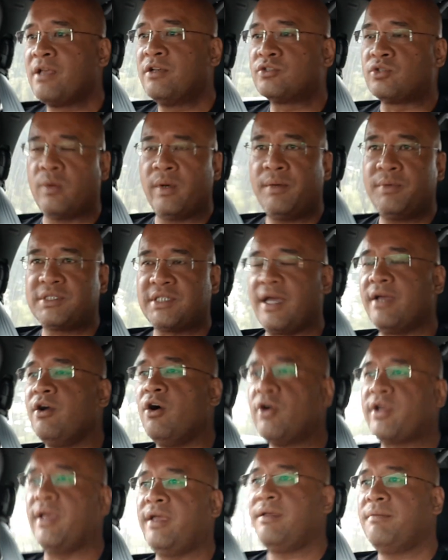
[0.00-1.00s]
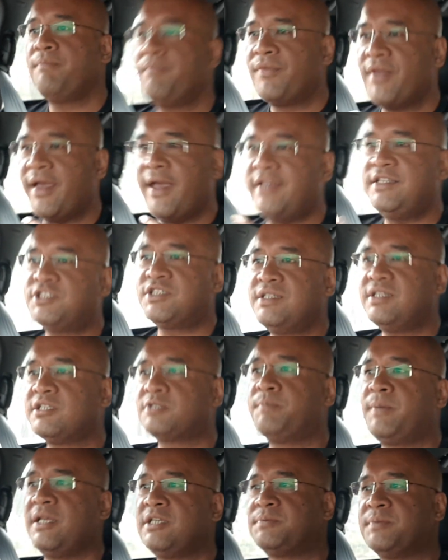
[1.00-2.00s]
So where was I? Okay, engine
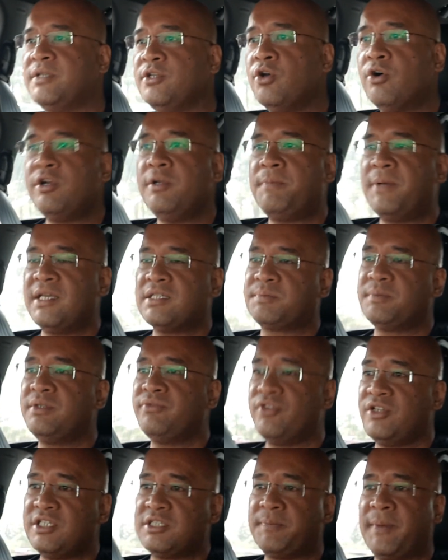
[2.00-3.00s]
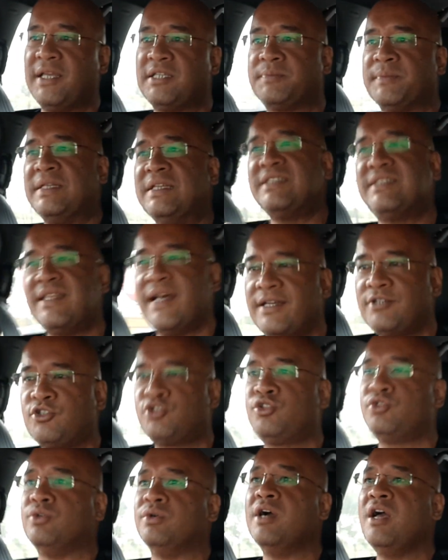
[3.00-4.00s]
displacement, no replacement for displacement. Is that
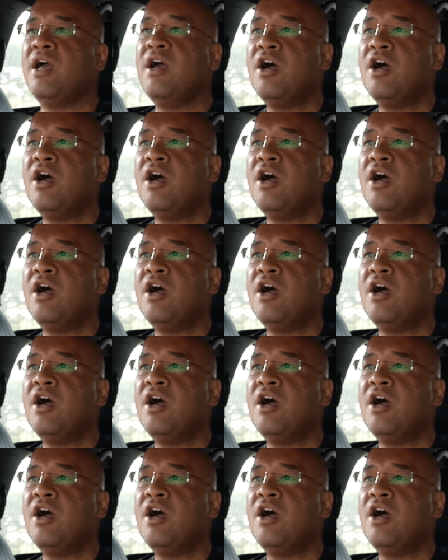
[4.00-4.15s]
true?